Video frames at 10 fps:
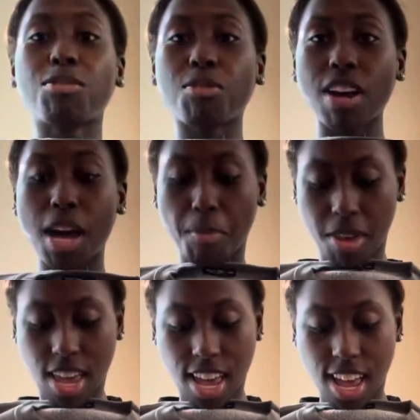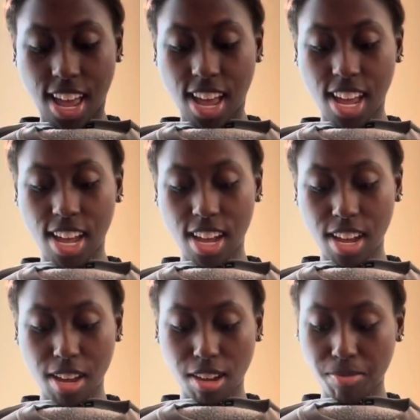crop.
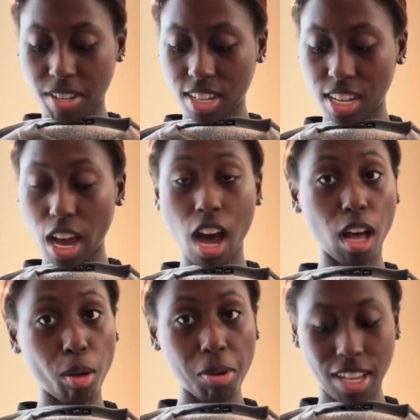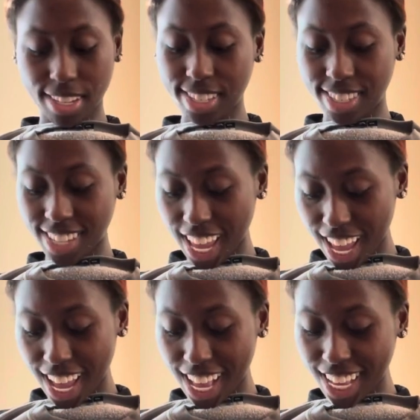Um,
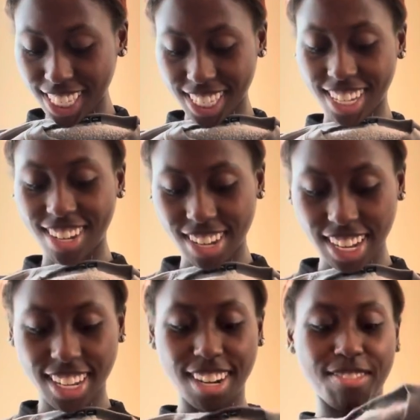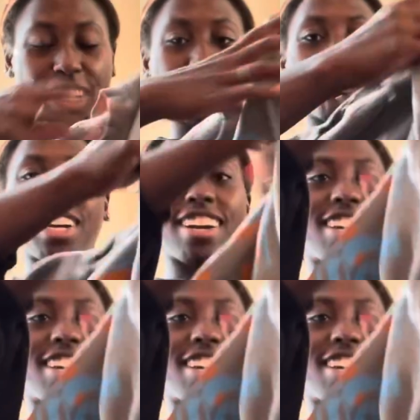obsessed. I cannot wait to wear